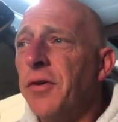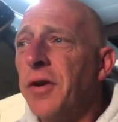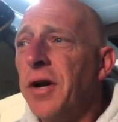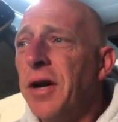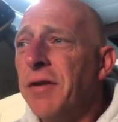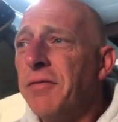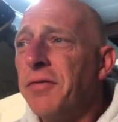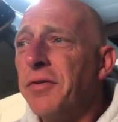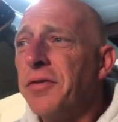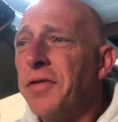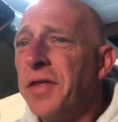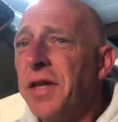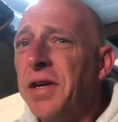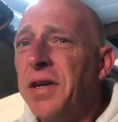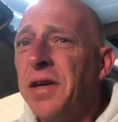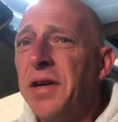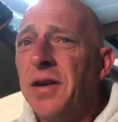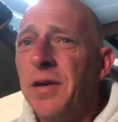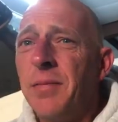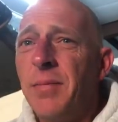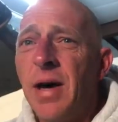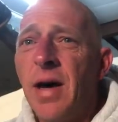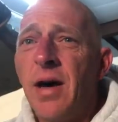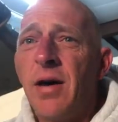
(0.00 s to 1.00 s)
ever
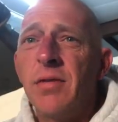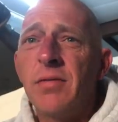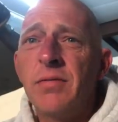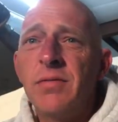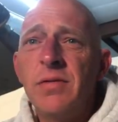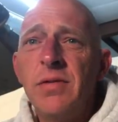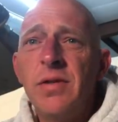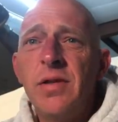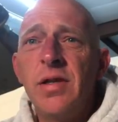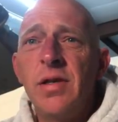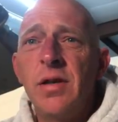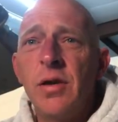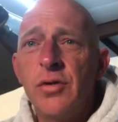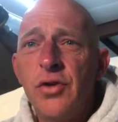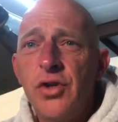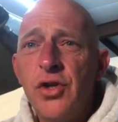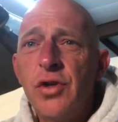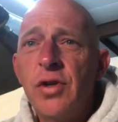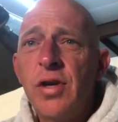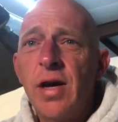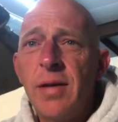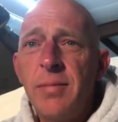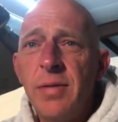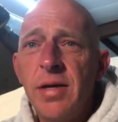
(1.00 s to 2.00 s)
thinking about, you know,
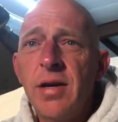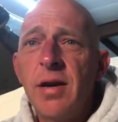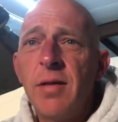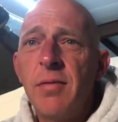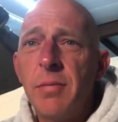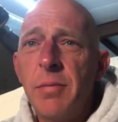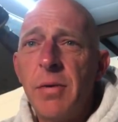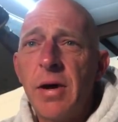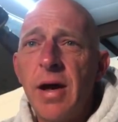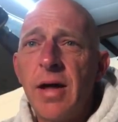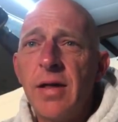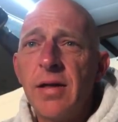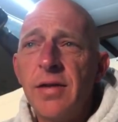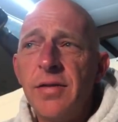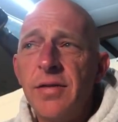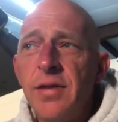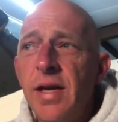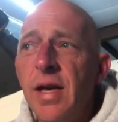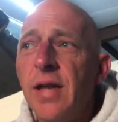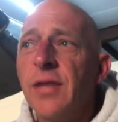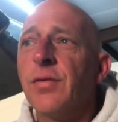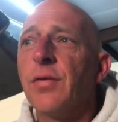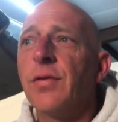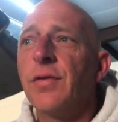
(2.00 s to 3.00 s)
should I become a pilot,
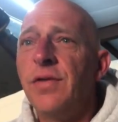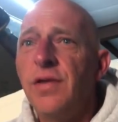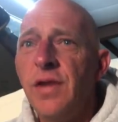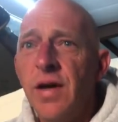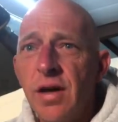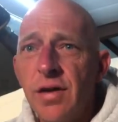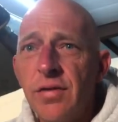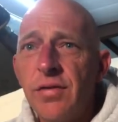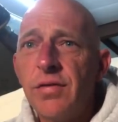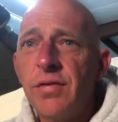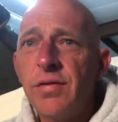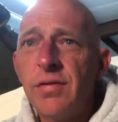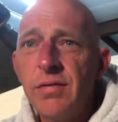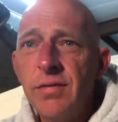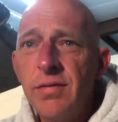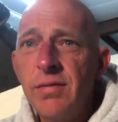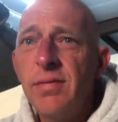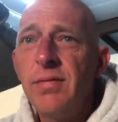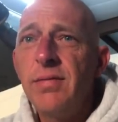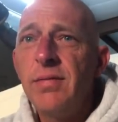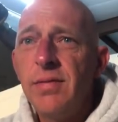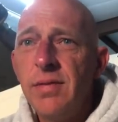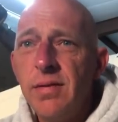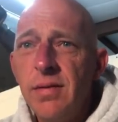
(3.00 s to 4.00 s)
the answer is yes,
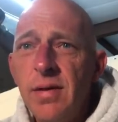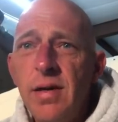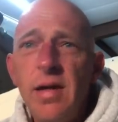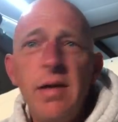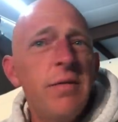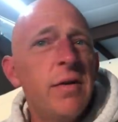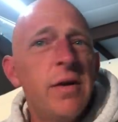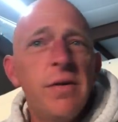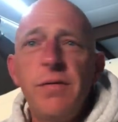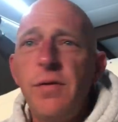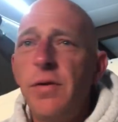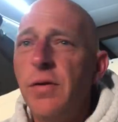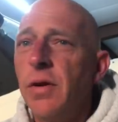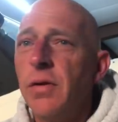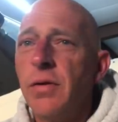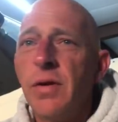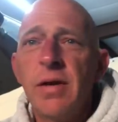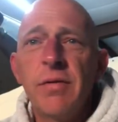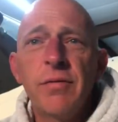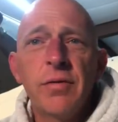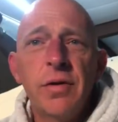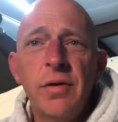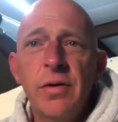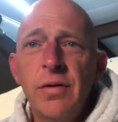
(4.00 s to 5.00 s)
even if you don't
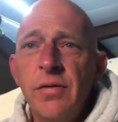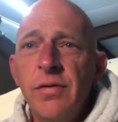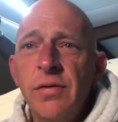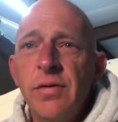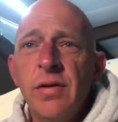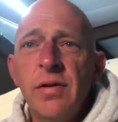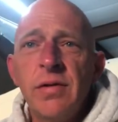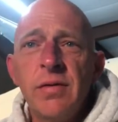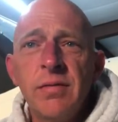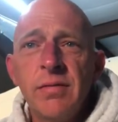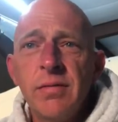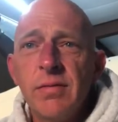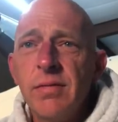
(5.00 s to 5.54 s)
ever use it.